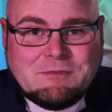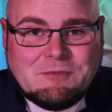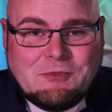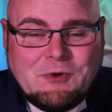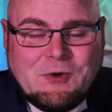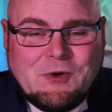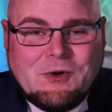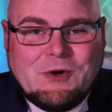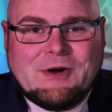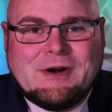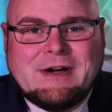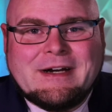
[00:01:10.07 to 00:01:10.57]

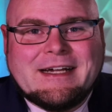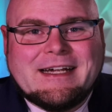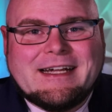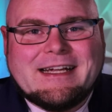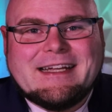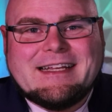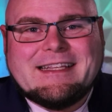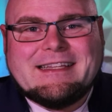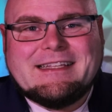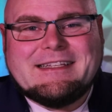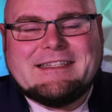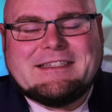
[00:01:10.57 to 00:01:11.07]
more
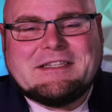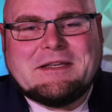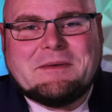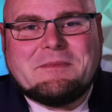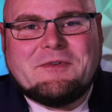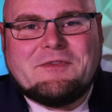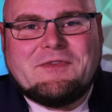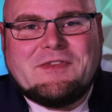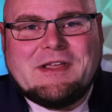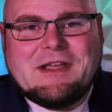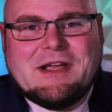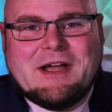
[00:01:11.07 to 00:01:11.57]
than some
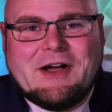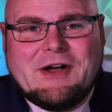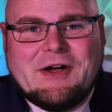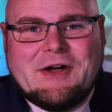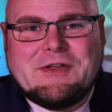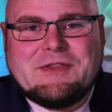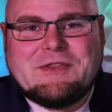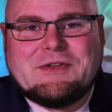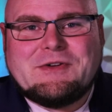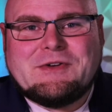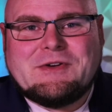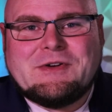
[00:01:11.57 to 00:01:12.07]
of the
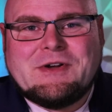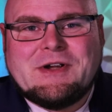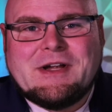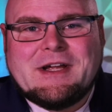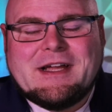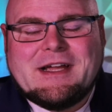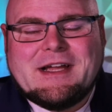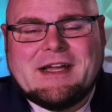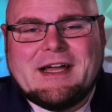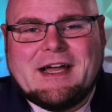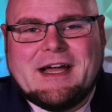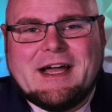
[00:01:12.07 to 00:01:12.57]
other
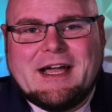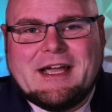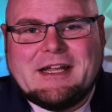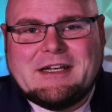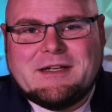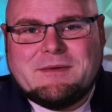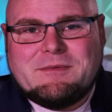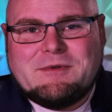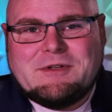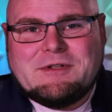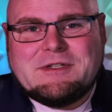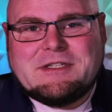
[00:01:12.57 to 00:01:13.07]

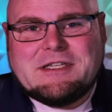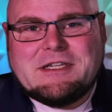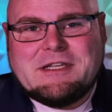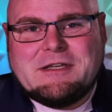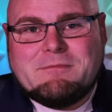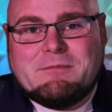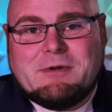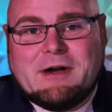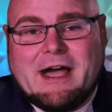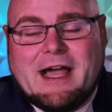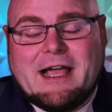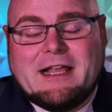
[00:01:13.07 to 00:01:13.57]

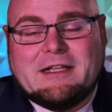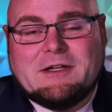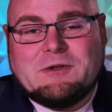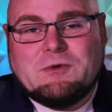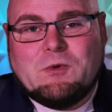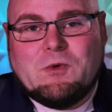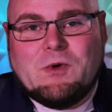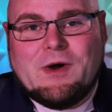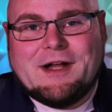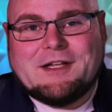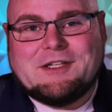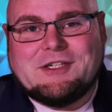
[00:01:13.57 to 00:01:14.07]
IWC Pilot
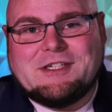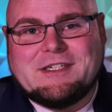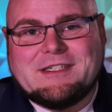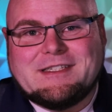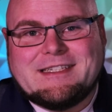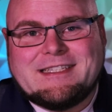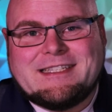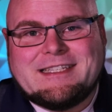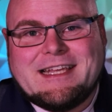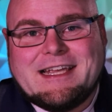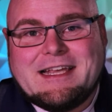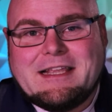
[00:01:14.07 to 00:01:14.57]

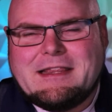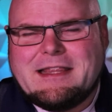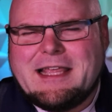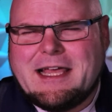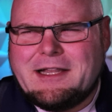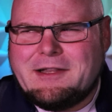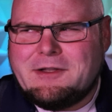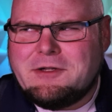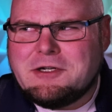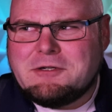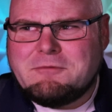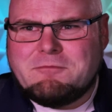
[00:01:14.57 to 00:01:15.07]
watches
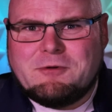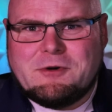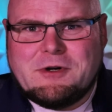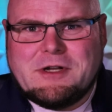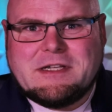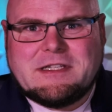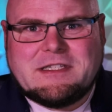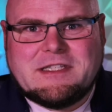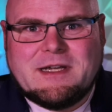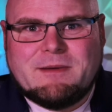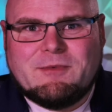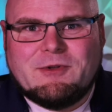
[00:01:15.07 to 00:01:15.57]
that looked
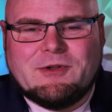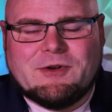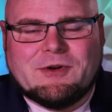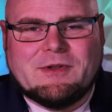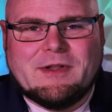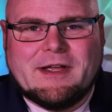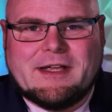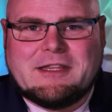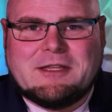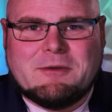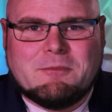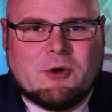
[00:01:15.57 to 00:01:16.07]
pretty similar,
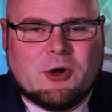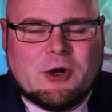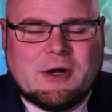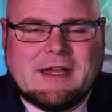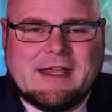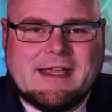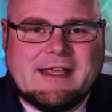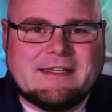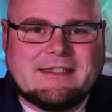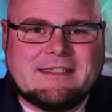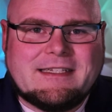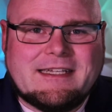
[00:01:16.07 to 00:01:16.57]
like the
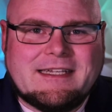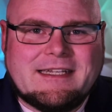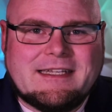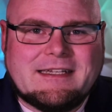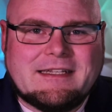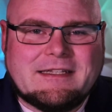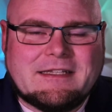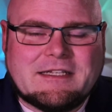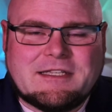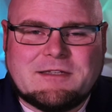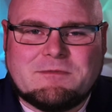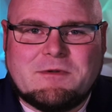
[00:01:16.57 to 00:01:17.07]
Mark 18
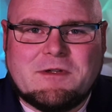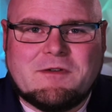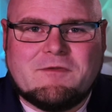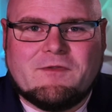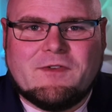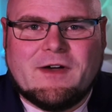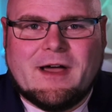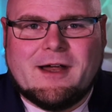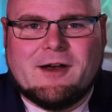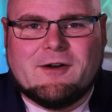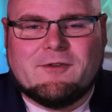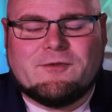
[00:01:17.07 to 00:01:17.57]
and the
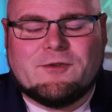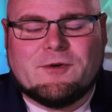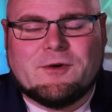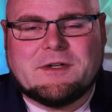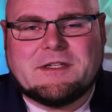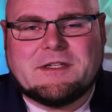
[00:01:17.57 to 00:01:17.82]
Spitfire, for